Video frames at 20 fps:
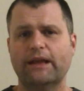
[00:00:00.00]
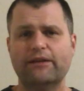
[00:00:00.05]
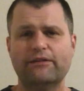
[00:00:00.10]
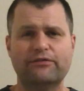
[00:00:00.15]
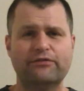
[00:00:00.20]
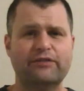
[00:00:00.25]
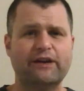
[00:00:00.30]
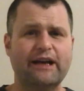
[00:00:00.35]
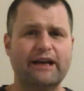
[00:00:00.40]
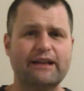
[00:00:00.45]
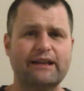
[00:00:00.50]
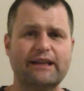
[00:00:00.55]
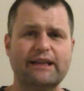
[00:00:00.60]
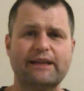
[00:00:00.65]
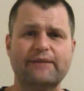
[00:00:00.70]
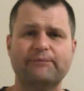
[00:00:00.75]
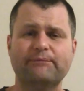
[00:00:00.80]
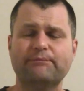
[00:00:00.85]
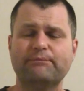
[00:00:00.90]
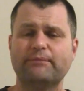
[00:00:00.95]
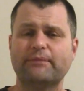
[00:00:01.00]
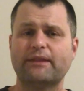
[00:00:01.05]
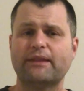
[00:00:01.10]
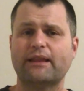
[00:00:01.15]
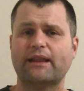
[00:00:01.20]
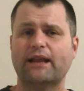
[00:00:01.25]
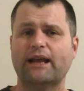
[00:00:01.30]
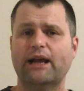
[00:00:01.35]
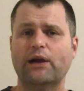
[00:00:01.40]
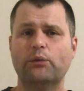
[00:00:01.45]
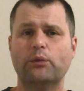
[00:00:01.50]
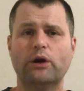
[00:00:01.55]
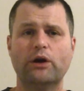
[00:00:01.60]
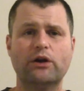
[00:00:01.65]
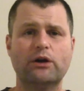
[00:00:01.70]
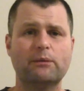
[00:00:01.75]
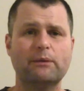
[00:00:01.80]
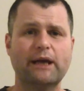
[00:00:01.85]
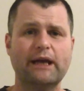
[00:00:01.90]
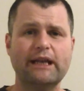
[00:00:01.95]
And finally, I
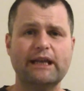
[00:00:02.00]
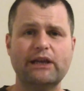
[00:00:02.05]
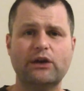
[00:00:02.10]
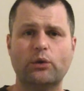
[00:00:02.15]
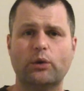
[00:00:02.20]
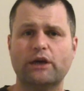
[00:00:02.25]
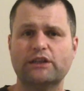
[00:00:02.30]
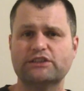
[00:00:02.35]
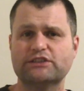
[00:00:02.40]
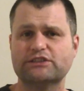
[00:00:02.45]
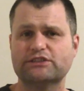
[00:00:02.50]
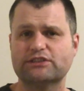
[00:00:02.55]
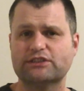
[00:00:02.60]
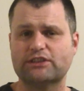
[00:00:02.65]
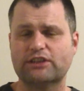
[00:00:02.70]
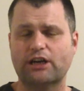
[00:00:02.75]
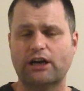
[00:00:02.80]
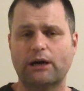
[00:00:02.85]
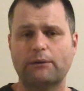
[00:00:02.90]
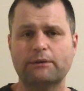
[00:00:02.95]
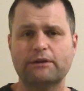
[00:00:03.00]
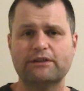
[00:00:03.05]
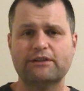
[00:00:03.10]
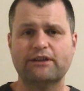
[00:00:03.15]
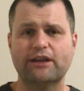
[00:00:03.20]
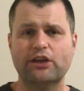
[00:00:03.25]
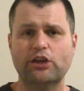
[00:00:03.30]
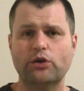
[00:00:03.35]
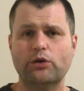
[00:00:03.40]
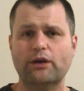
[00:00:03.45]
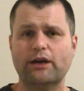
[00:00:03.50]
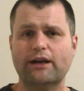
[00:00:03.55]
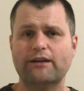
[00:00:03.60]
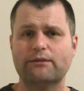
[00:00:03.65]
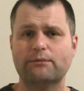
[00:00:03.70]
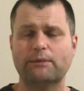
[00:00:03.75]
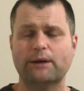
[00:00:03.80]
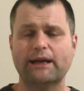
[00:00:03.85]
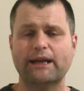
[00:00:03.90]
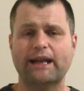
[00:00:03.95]
welcome any questions or comments that you
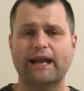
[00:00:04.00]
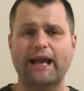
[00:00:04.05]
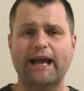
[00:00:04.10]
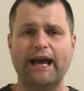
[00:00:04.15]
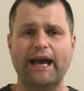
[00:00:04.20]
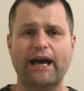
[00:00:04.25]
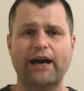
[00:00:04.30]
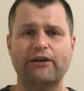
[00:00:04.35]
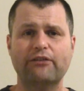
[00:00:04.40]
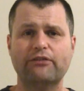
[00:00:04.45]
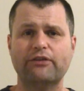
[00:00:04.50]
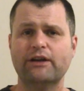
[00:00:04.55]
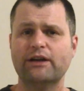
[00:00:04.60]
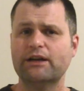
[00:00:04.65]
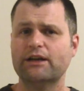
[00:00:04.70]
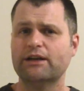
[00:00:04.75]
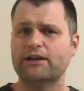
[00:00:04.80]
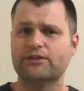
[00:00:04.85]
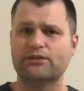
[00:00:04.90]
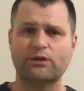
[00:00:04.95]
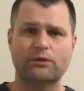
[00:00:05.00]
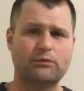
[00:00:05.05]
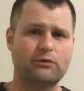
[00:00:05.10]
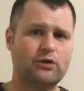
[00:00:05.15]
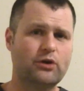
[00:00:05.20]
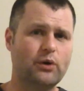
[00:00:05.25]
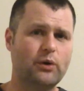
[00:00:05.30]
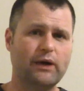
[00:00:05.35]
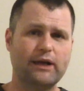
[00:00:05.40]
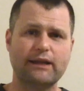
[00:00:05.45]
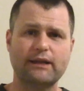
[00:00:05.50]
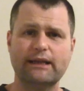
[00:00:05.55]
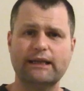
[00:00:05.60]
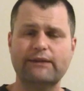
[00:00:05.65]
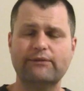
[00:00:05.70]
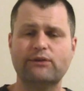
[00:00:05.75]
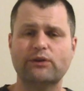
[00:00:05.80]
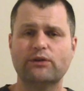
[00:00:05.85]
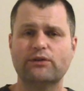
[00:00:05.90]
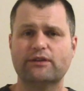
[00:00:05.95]
guys might have. So go ahead and
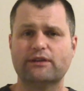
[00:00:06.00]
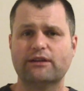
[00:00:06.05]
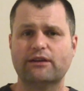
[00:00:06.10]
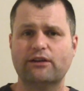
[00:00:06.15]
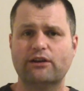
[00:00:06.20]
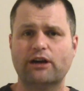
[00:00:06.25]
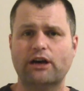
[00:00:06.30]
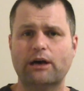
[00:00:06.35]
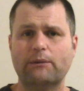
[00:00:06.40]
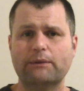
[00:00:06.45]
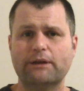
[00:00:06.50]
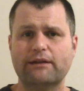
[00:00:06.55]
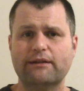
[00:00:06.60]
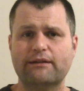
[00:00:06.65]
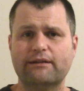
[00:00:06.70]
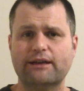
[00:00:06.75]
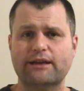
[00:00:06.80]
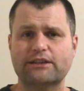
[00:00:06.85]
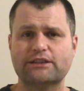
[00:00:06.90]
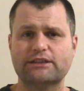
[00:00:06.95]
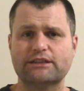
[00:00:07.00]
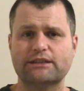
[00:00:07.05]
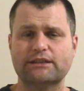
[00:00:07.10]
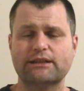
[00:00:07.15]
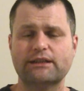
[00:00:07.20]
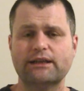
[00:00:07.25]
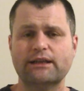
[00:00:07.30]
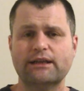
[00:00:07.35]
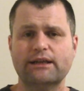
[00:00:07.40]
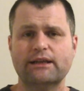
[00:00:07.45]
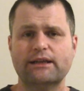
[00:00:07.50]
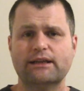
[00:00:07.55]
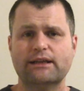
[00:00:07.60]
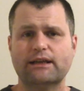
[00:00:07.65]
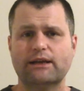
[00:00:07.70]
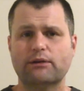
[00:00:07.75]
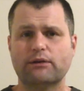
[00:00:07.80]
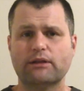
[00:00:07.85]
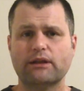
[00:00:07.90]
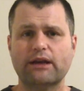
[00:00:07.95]
leave those in the comment section.
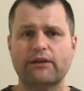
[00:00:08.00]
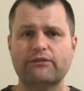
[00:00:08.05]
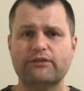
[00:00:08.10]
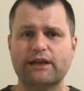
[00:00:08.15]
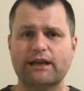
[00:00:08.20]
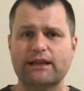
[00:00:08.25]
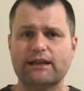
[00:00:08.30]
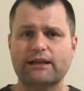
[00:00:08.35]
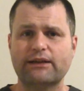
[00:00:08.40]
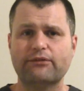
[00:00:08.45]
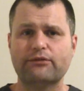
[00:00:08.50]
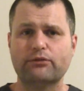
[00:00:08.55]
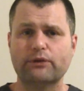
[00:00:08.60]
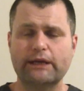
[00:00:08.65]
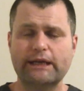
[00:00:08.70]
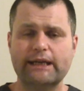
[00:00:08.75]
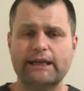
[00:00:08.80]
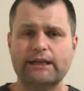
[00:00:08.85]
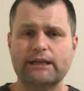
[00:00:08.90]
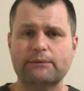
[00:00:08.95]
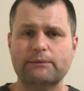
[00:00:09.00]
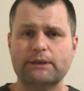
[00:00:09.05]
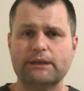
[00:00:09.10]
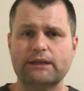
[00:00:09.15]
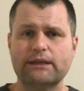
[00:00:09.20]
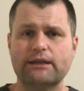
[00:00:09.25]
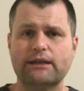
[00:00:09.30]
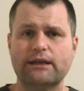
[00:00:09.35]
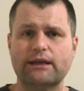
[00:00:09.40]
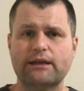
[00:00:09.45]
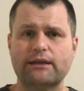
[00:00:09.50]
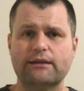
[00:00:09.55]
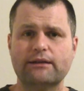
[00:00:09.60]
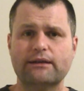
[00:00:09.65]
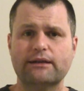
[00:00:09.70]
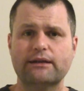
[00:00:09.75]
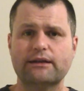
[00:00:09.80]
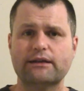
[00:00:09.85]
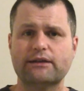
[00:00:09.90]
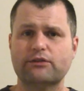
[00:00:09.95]
I love reading them and
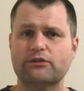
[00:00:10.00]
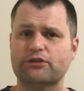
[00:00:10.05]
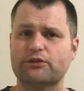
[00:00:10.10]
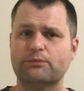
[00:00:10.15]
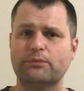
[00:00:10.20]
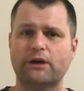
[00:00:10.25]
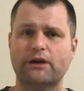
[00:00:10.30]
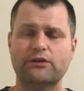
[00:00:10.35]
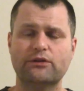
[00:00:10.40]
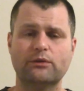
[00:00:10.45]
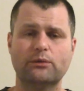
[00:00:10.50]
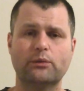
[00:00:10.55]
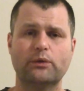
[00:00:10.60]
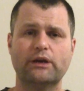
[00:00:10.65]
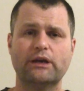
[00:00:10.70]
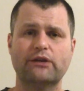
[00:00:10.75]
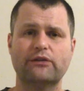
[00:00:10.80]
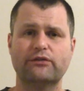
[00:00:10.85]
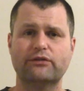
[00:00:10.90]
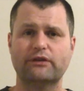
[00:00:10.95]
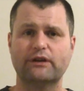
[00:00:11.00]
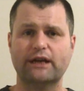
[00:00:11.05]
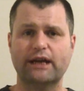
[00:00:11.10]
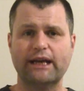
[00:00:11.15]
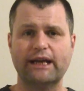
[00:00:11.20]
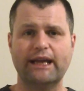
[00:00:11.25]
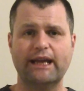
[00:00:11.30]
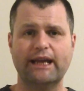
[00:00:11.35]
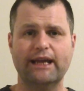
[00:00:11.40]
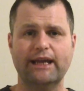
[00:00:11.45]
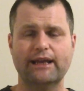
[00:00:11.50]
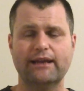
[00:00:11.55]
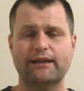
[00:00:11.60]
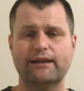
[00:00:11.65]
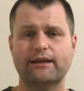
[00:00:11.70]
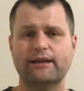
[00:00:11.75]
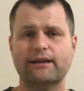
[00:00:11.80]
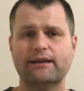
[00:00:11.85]
respond to them whenever I can.